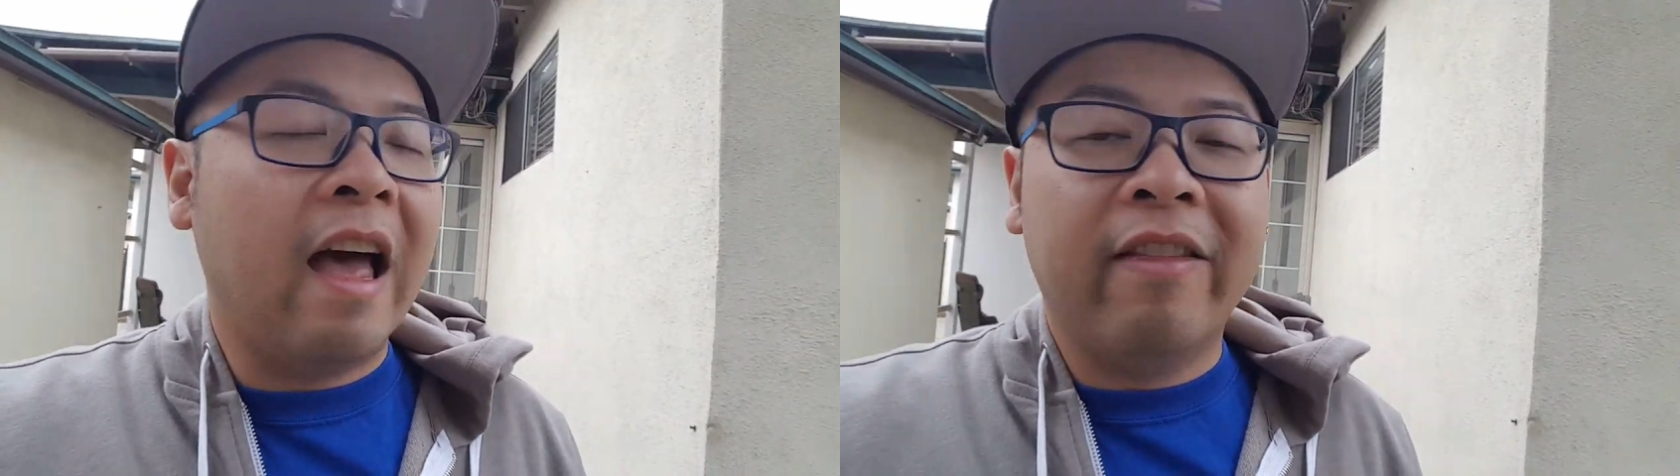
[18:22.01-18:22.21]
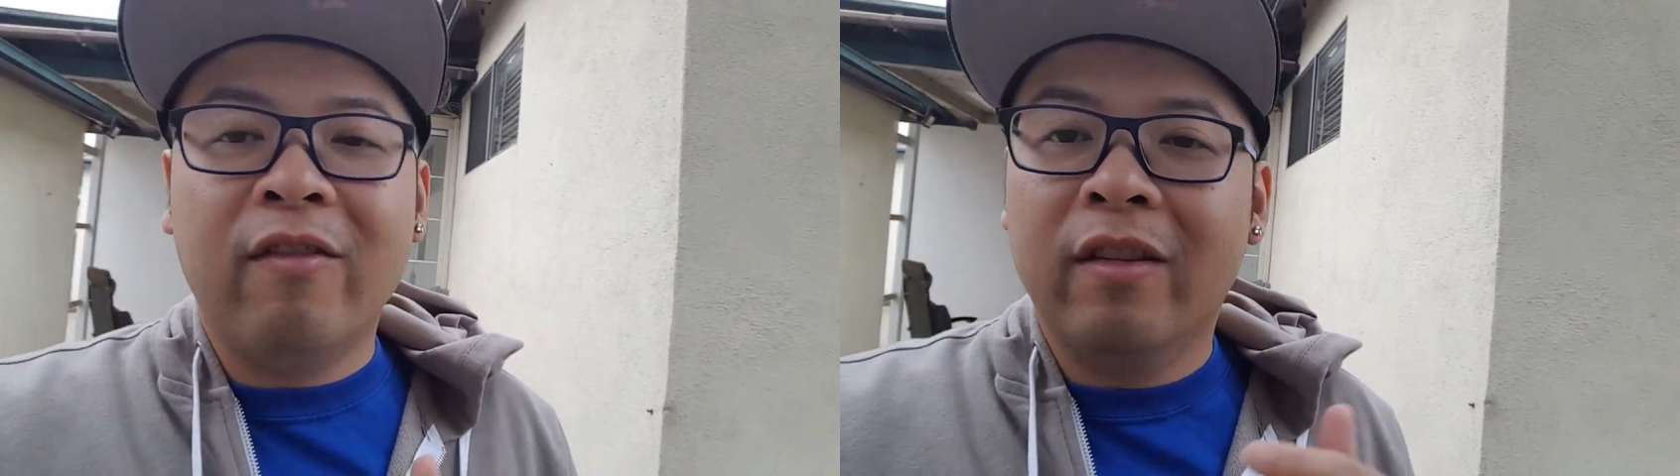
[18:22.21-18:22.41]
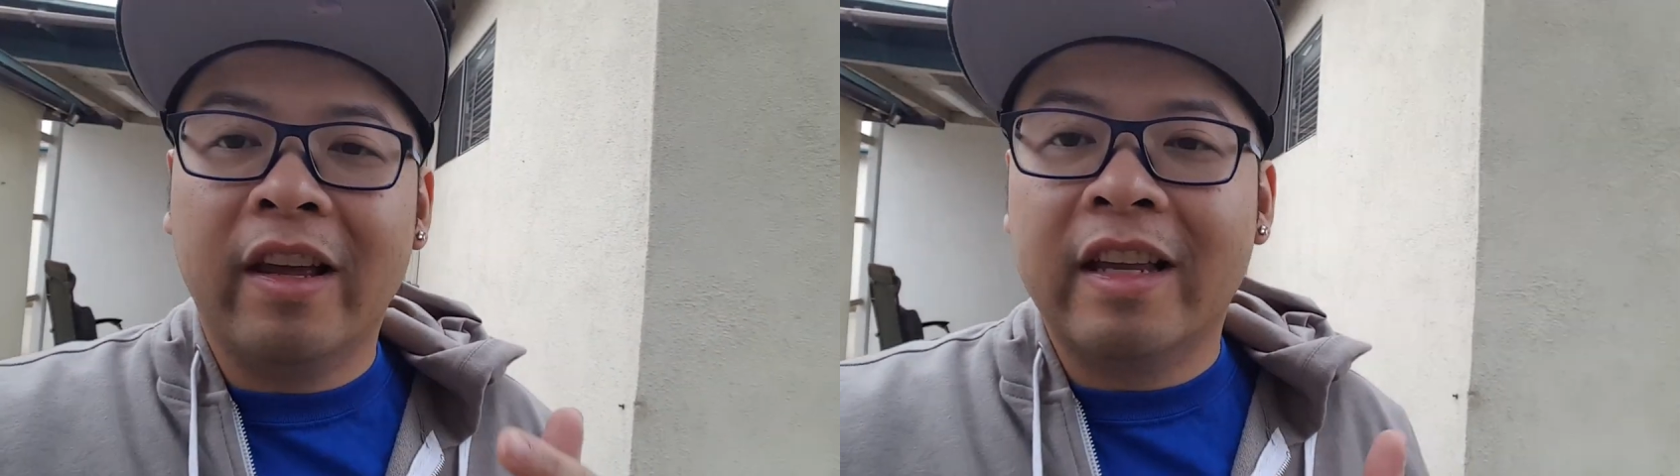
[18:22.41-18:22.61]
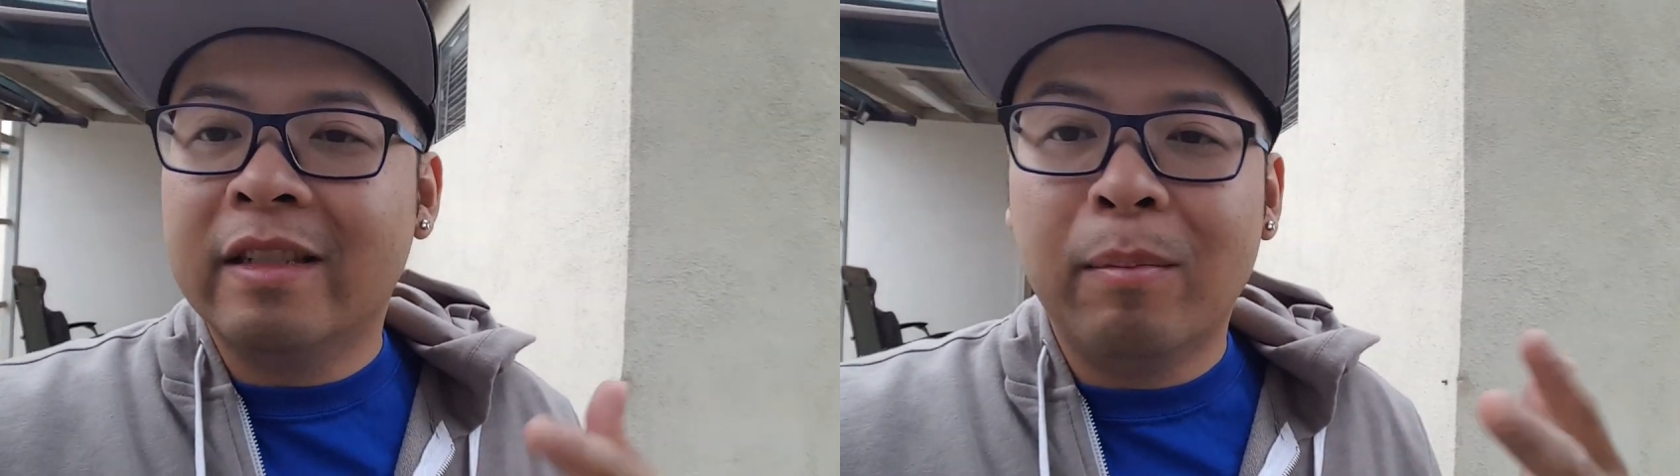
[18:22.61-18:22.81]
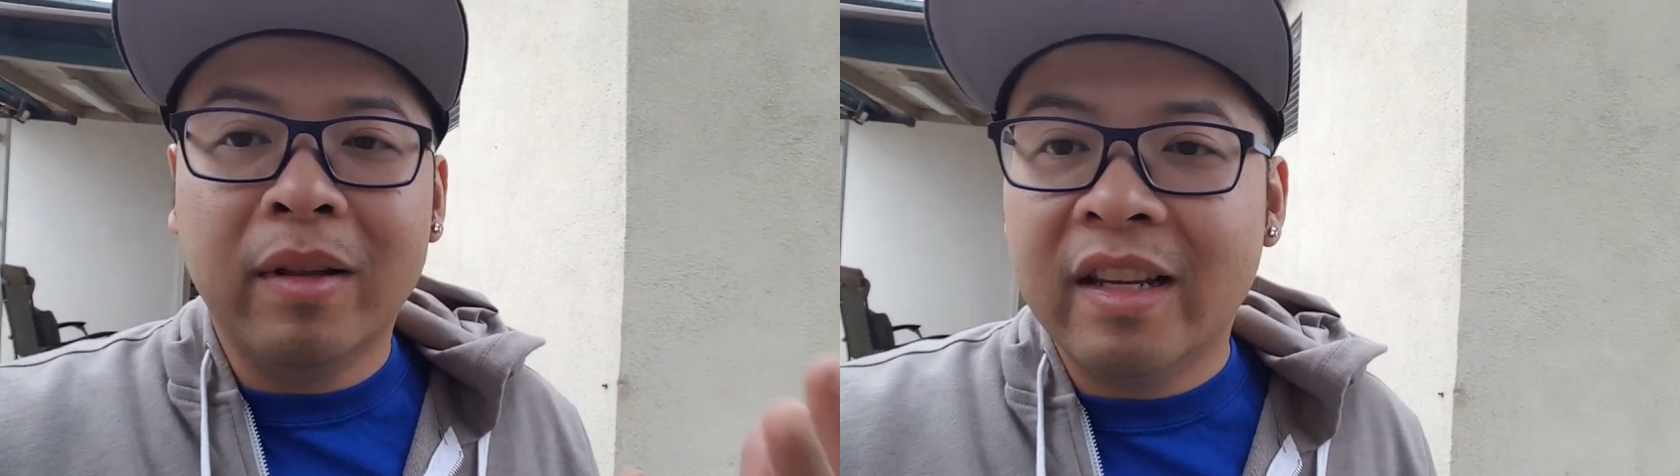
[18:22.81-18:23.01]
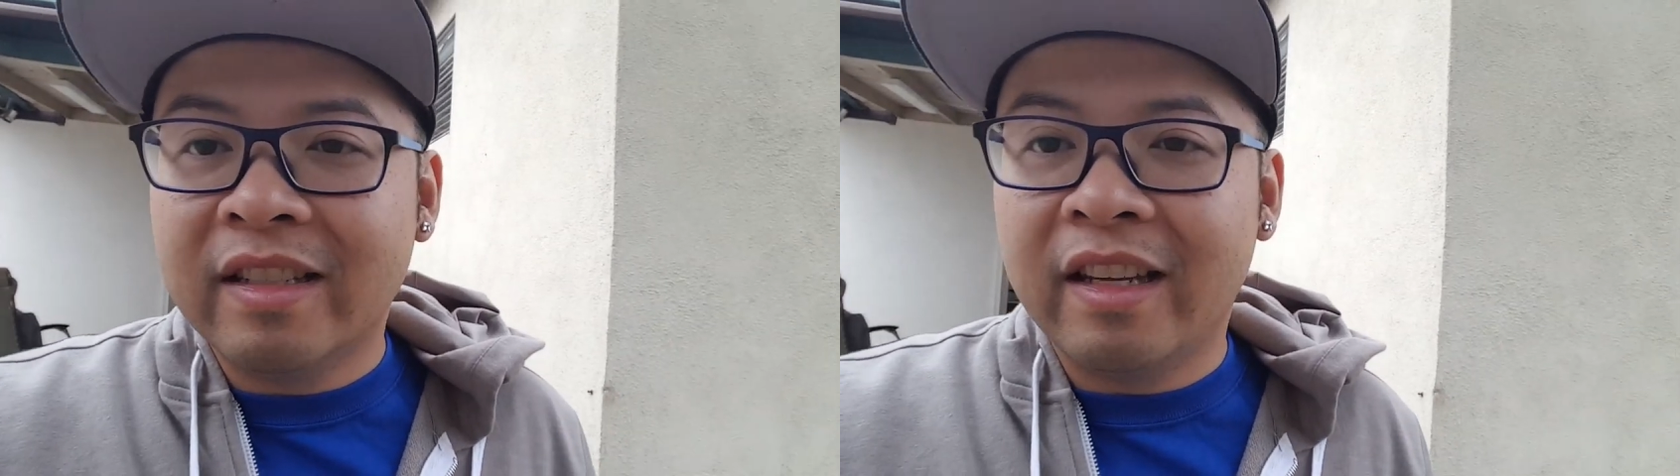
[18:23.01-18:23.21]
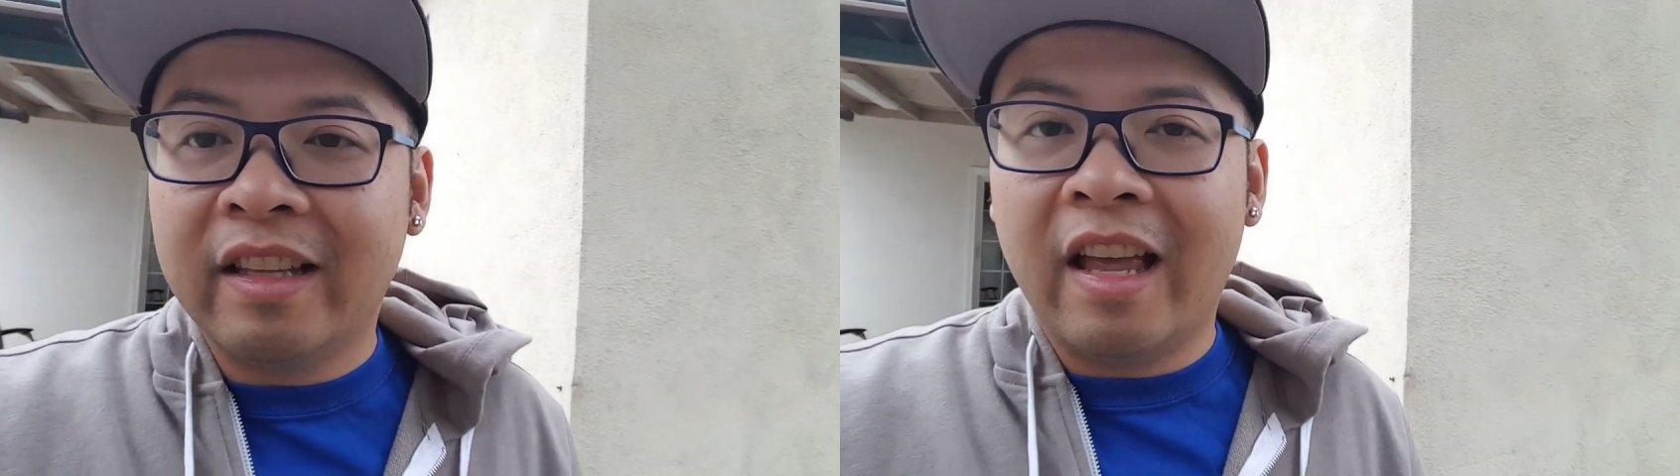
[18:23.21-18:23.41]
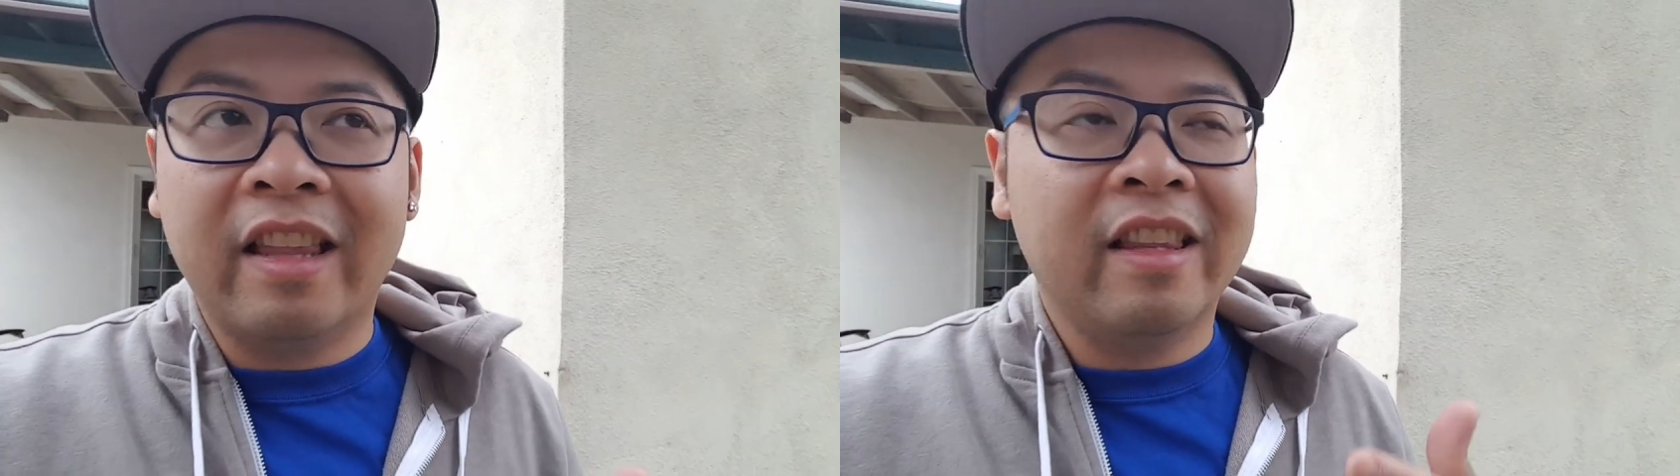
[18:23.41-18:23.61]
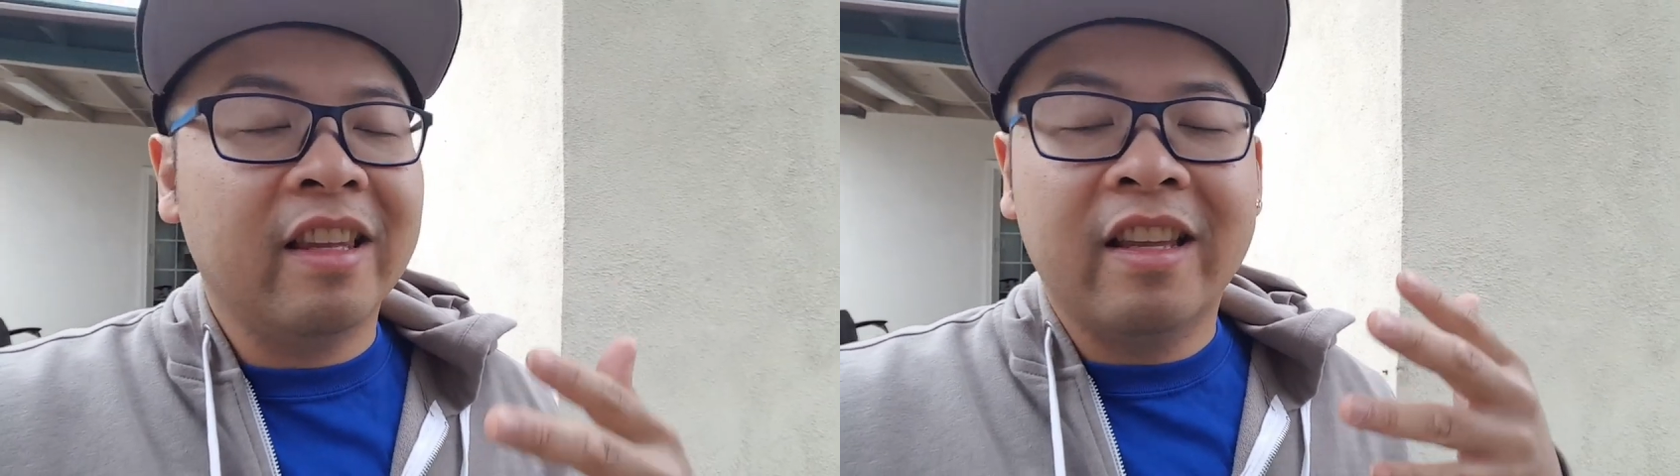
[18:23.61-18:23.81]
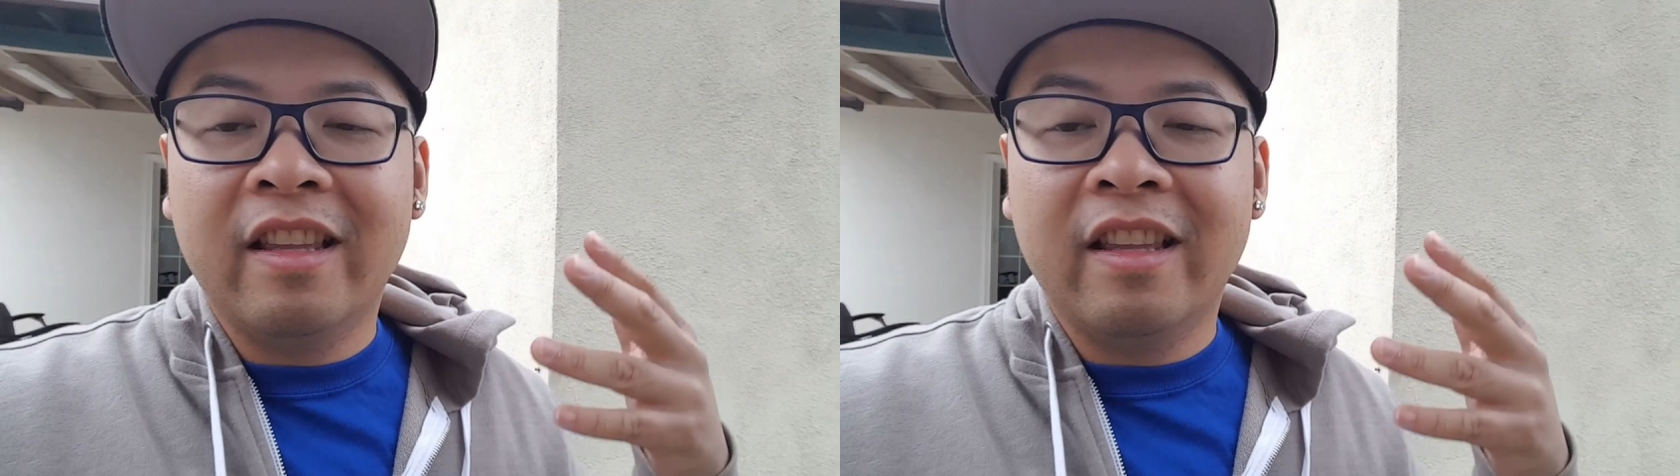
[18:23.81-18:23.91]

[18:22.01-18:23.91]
I feel like it's a blessing that